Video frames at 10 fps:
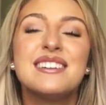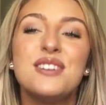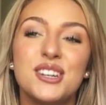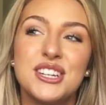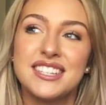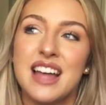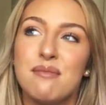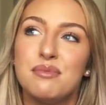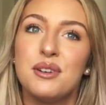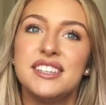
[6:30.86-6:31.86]
Not just
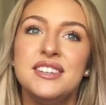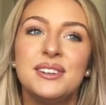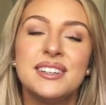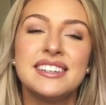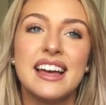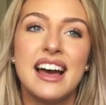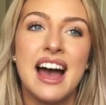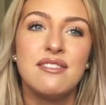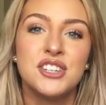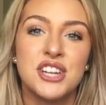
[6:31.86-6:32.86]
that, but you can
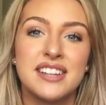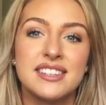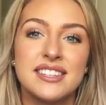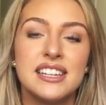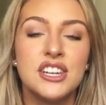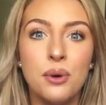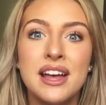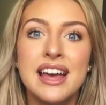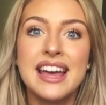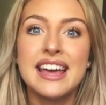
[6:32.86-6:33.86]
have a chance to
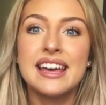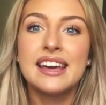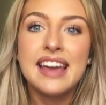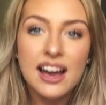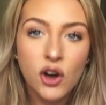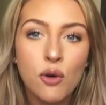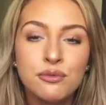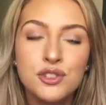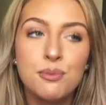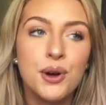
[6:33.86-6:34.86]
get
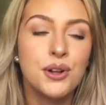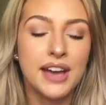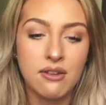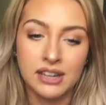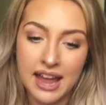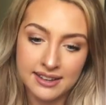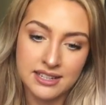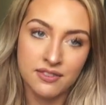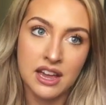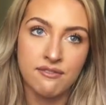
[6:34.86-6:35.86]
comfortable, get relaxed
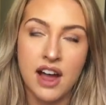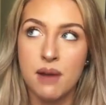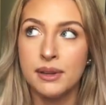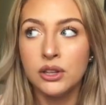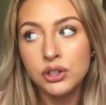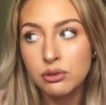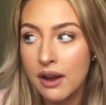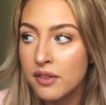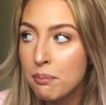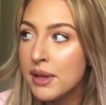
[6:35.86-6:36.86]
in the environment, look
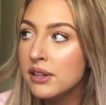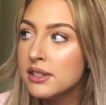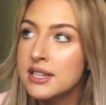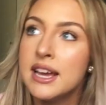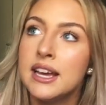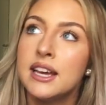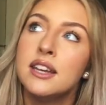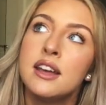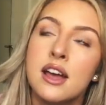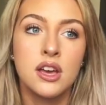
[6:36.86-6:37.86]
around the
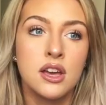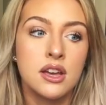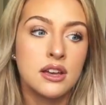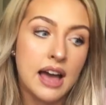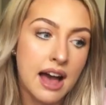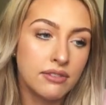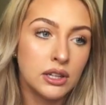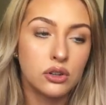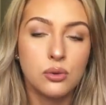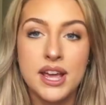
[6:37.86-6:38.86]
building, have a
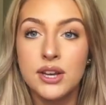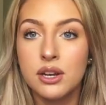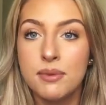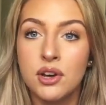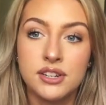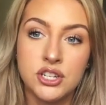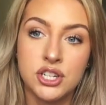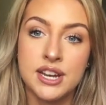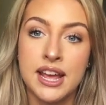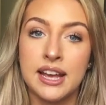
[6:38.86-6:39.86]
look where you're going to be
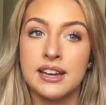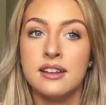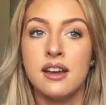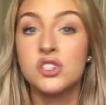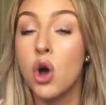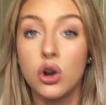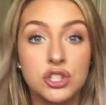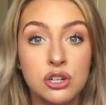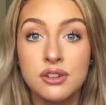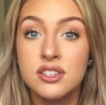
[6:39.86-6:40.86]
auditioning, talk
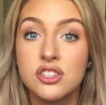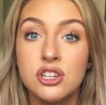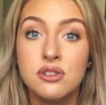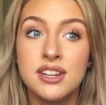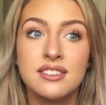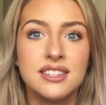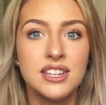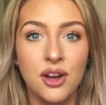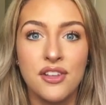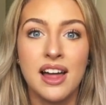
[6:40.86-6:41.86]
to current students, you
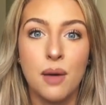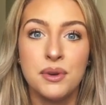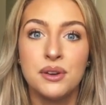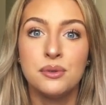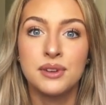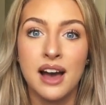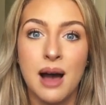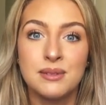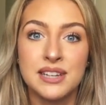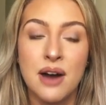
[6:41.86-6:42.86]
know, they'll help you
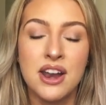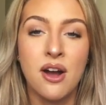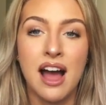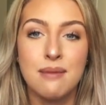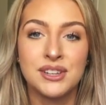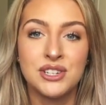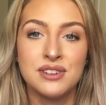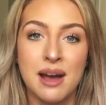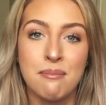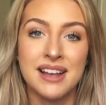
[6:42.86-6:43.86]
calm down. I know I'm a
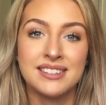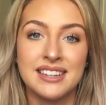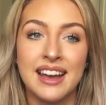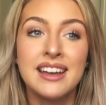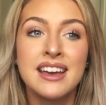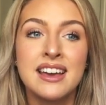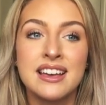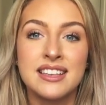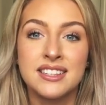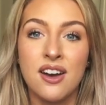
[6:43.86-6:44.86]
student ambassador,
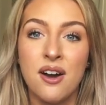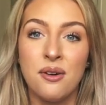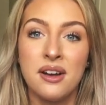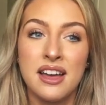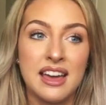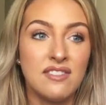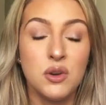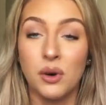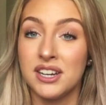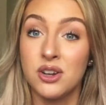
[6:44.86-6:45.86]
so if you
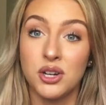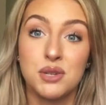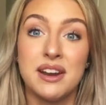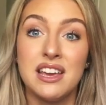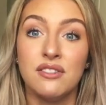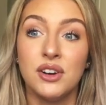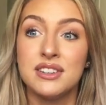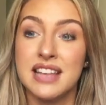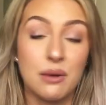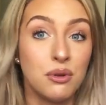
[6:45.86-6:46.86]
want to talk to any of
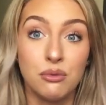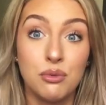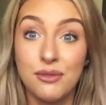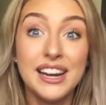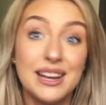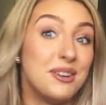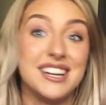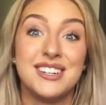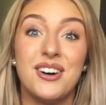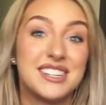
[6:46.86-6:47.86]
us, like, we really want
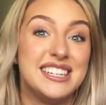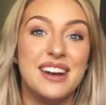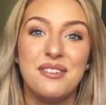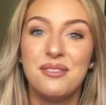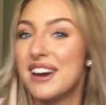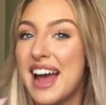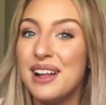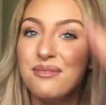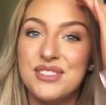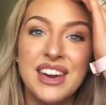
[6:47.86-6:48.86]
to talk to you, we want to
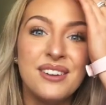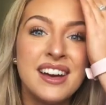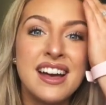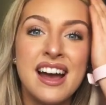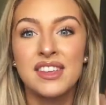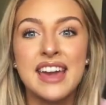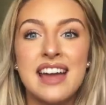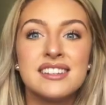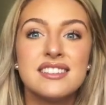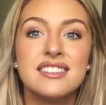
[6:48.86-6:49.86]
help you get
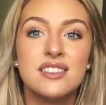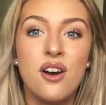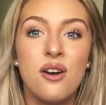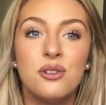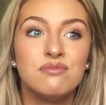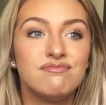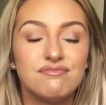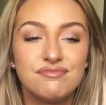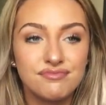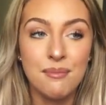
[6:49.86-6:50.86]
into the zone.
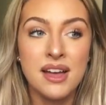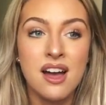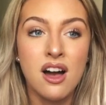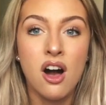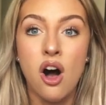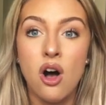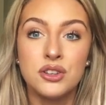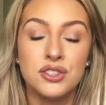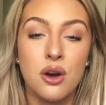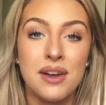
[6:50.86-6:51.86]

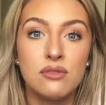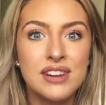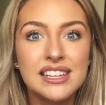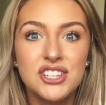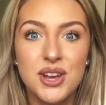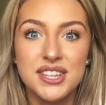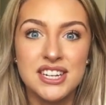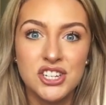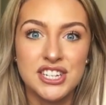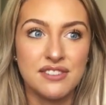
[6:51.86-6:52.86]
Also, it really shows
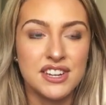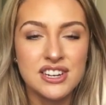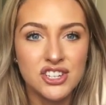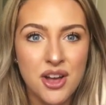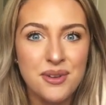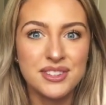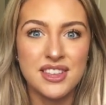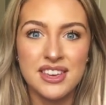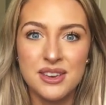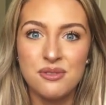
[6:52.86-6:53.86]
initiative, it shows
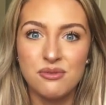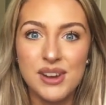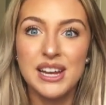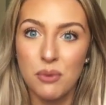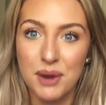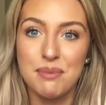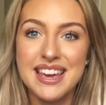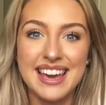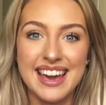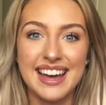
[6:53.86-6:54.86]
that you really want to be
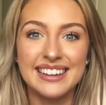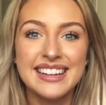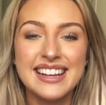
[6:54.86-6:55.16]
here.